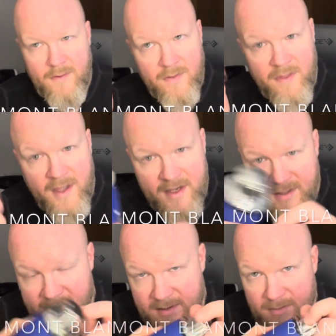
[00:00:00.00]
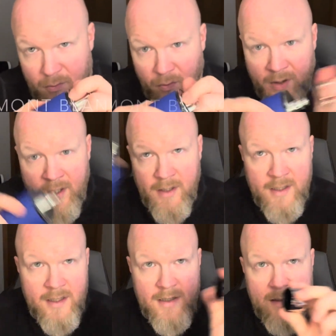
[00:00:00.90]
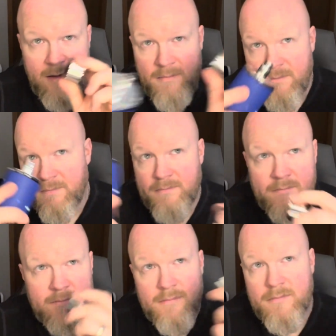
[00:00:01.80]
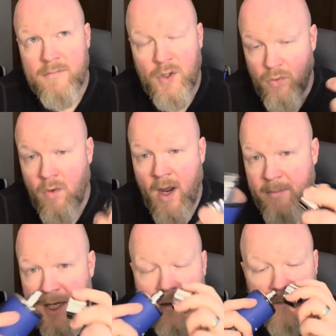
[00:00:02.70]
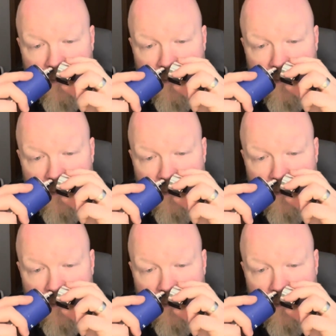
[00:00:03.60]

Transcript: This really grew on me.